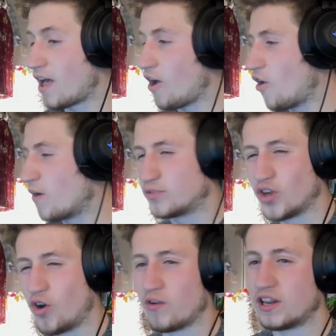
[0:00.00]
Oh, I'm
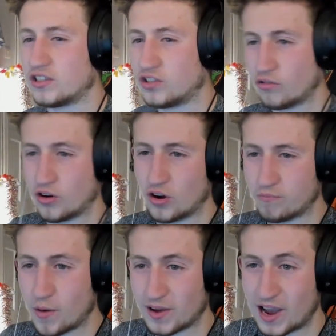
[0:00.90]
so ready to uh,
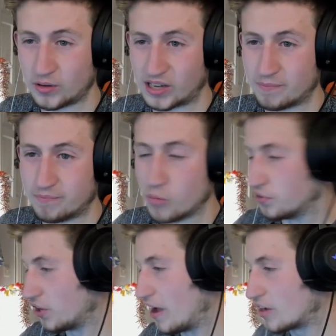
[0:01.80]
probably end up getting bombed
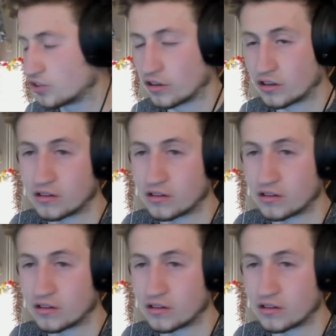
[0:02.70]
here actually.